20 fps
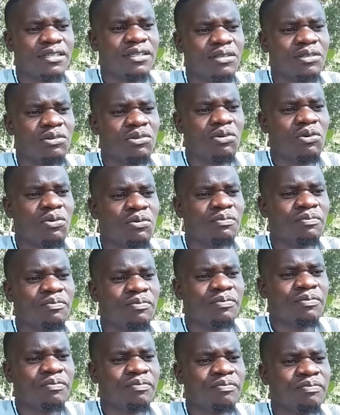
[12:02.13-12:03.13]
you know
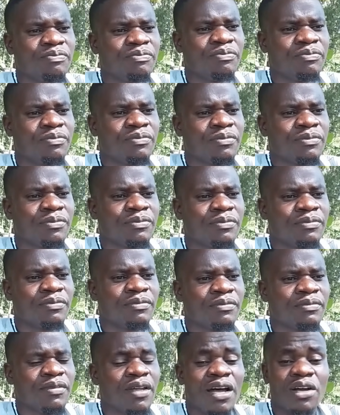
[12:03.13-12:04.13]

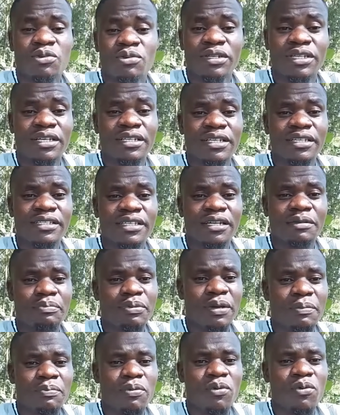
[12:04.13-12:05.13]
actually the Nissan
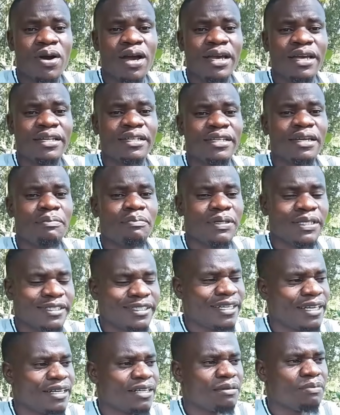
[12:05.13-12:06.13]
people were in the
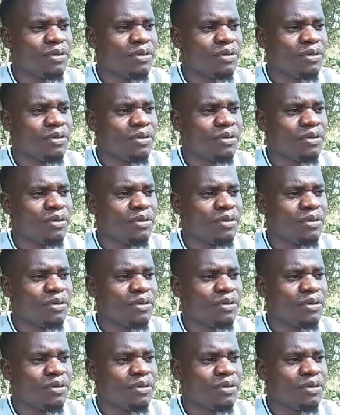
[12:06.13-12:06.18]
mistake